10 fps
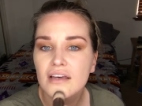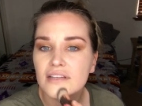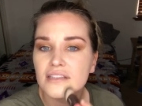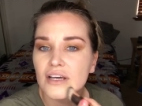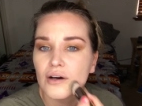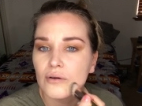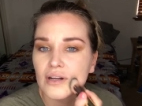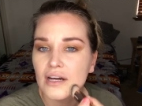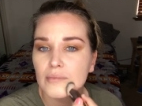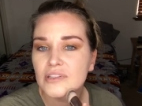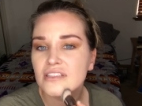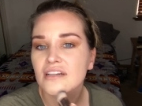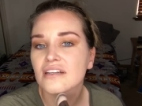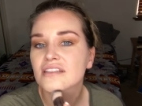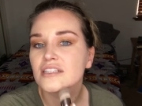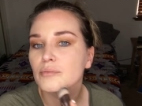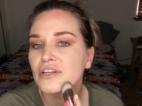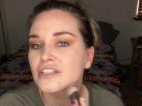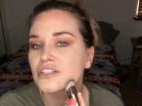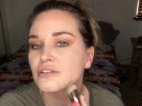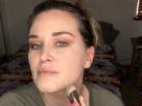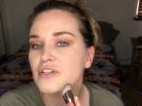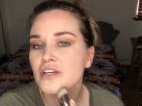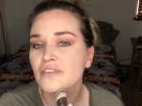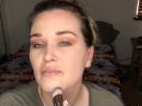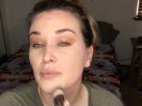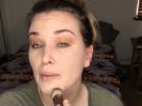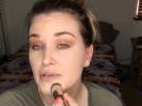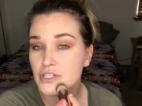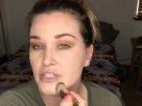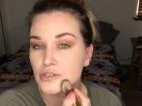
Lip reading: So now I'm just kind of stippling too, especially if you have blemishes,